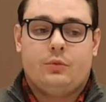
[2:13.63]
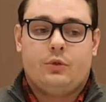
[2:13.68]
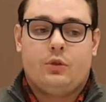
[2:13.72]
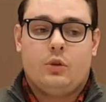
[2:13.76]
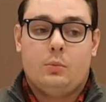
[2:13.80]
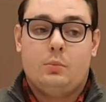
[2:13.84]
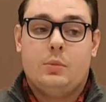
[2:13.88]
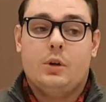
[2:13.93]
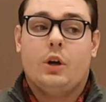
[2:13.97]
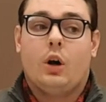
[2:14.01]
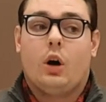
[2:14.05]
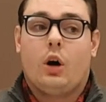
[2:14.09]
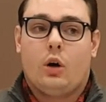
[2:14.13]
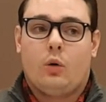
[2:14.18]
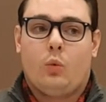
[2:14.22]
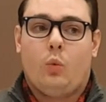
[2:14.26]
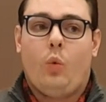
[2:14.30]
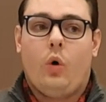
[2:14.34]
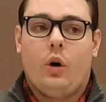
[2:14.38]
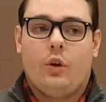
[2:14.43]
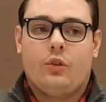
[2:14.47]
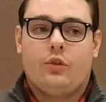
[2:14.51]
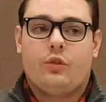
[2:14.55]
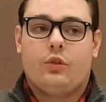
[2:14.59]
to be our
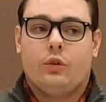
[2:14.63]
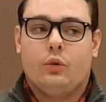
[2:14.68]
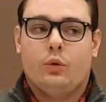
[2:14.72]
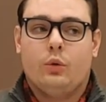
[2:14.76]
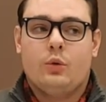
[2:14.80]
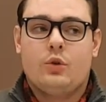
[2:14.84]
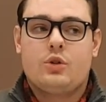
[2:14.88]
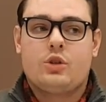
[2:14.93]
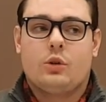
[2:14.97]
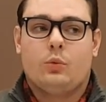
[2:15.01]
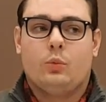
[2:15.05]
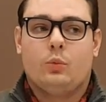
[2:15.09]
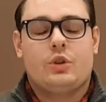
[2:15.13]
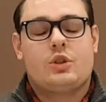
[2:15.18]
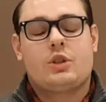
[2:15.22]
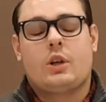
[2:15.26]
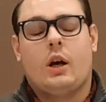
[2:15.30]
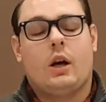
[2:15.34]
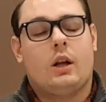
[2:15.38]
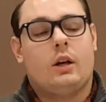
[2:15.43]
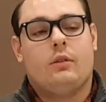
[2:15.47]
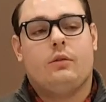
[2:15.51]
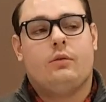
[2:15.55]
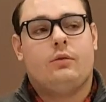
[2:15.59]
one solution, which
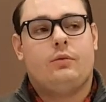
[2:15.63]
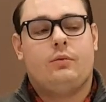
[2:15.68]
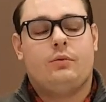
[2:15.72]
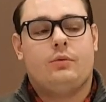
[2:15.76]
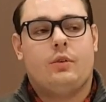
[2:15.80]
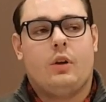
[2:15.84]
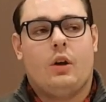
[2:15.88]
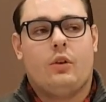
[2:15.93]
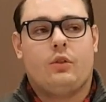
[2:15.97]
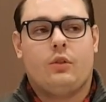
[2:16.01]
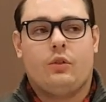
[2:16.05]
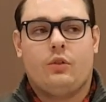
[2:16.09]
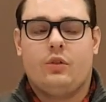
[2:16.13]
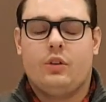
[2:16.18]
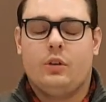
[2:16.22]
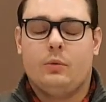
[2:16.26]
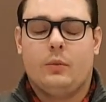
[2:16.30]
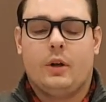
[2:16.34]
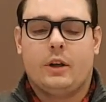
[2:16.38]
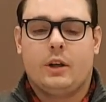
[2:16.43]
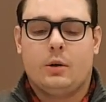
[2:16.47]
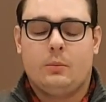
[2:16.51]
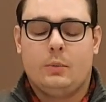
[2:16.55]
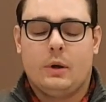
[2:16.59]
kind of doesn't seem
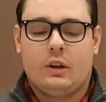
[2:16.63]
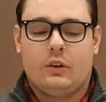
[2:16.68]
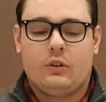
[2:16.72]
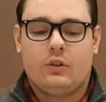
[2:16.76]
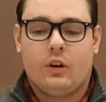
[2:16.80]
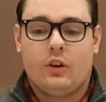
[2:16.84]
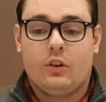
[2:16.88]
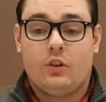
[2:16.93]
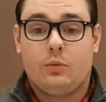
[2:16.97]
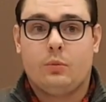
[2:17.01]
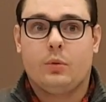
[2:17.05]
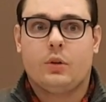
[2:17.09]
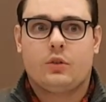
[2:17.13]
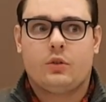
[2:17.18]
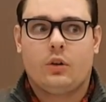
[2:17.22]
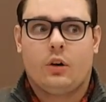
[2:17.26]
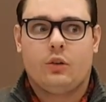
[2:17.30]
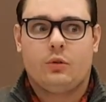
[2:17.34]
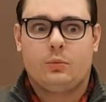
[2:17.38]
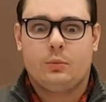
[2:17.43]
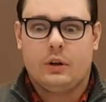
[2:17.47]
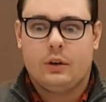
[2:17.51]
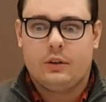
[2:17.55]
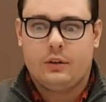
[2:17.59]
like it makes sense, but
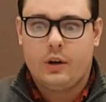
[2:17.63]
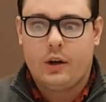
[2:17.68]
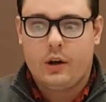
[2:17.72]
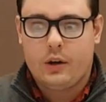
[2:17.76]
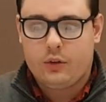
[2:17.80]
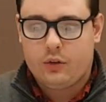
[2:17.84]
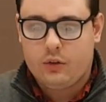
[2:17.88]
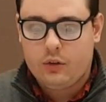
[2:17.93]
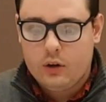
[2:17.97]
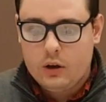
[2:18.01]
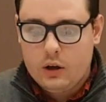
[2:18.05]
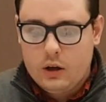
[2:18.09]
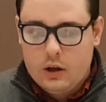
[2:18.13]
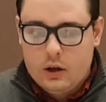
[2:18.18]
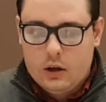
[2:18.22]
trust me, it does.